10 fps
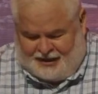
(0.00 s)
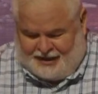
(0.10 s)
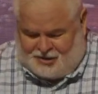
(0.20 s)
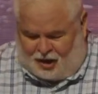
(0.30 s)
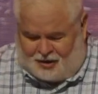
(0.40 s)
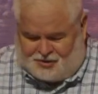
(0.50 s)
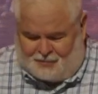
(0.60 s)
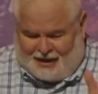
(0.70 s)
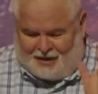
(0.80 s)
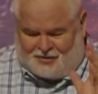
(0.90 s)
He talks
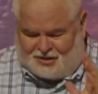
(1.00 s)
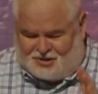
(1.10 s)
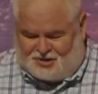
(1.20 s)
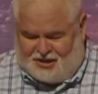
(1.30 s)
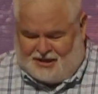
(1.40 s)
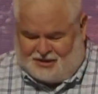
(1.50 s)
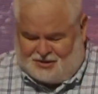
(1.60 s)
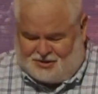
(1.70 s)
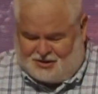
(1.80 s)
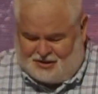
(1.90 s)
about the
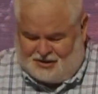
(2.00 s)
sins